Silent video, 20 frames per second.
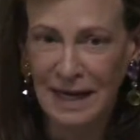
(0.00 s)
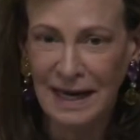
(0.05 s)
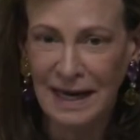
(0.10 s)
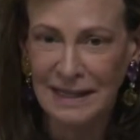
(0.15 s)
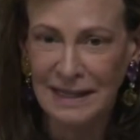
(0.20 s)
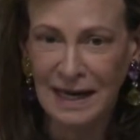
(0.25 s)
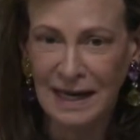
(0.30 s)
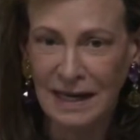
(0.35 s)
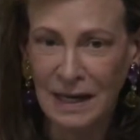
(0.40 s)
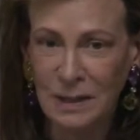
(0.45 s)

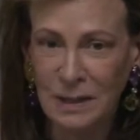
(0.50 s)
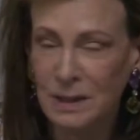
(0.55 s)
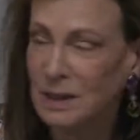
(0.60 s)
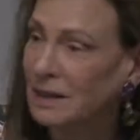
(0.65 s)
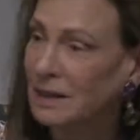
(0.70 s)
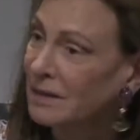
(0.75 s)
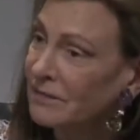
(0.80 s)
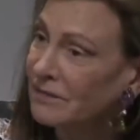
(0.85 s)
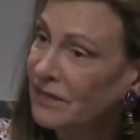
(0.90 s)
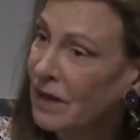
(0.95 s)
and I guess
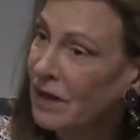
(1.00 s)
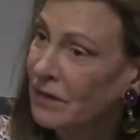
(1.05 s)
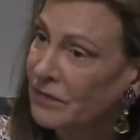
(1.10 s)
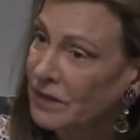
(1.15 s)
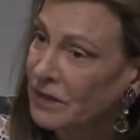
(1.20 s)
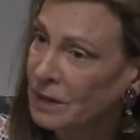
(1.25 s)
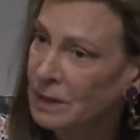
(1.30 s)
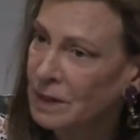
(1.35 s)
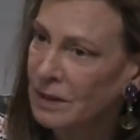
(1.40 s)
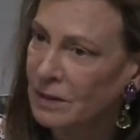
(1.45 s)
she felt
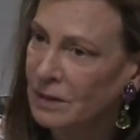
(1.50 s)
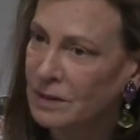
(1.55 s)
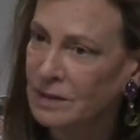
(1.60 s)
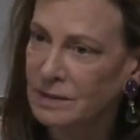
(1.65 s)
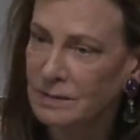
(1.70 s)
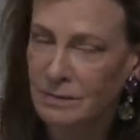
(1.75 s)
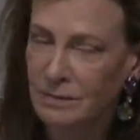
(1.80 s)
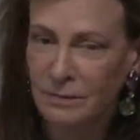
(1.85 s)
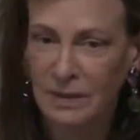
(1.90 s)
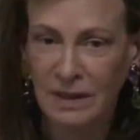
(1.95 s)
that she could
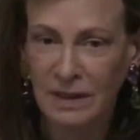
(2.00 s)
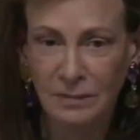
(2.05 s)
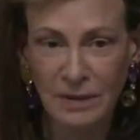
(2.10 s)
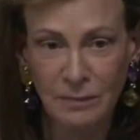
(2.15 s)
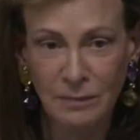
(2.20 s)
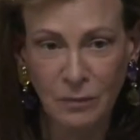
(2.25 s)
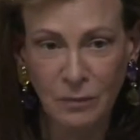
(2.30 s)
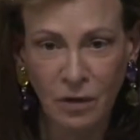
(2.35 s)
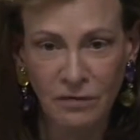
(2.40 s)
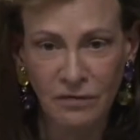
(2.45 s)
be a
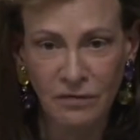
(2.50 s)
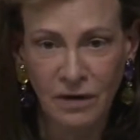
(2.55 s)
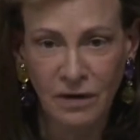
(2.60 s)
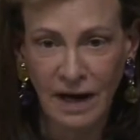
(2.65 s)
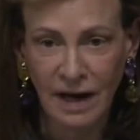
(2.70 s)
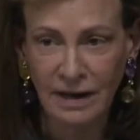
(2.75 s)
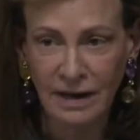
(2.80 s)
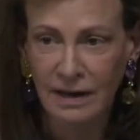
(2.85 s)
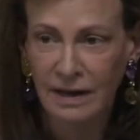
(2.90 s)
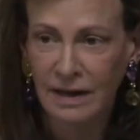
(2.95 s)
bit more
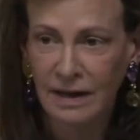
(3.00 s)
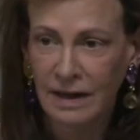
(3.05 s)
frank.